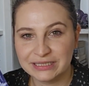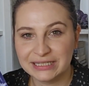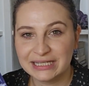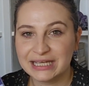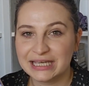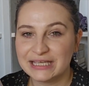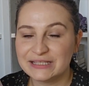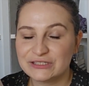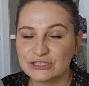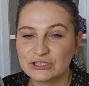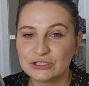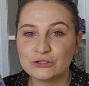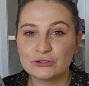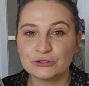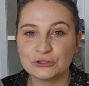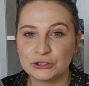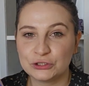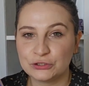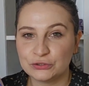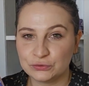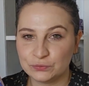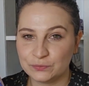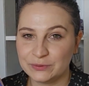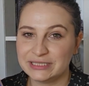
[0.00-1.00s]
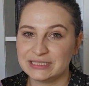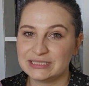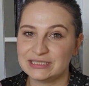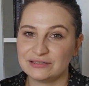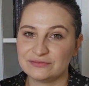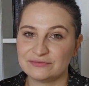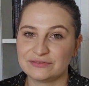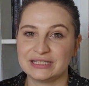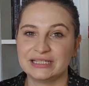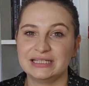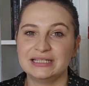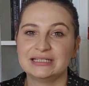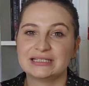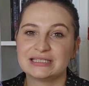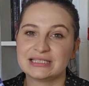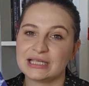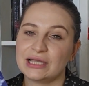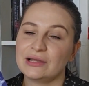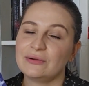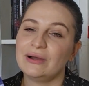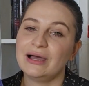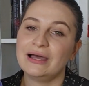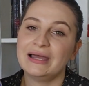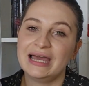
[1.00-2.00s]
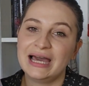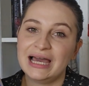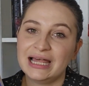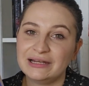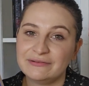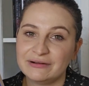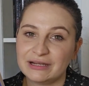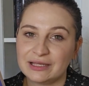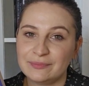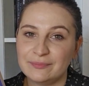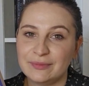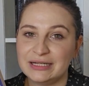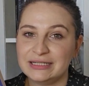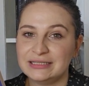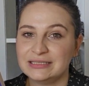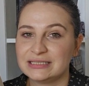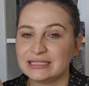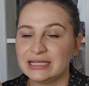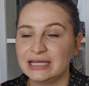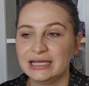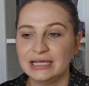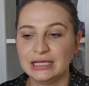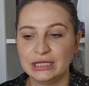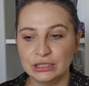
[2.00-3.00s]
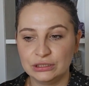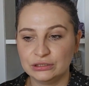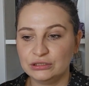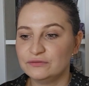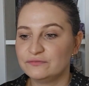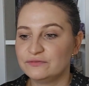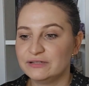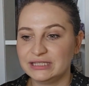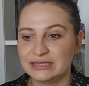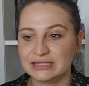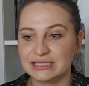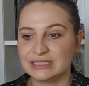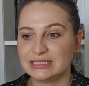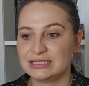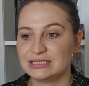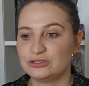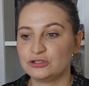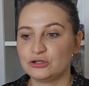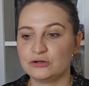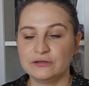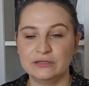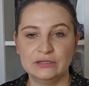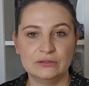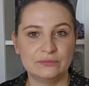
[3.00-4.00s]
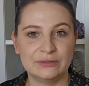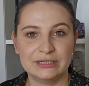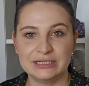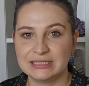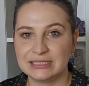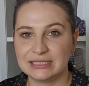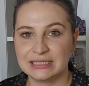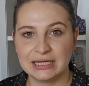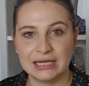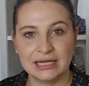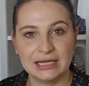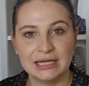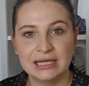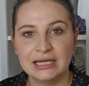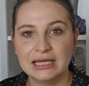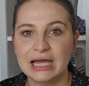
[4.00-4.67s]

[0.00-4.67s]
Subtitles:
It's such a good winter read, so I highly recommend you read this during the winter.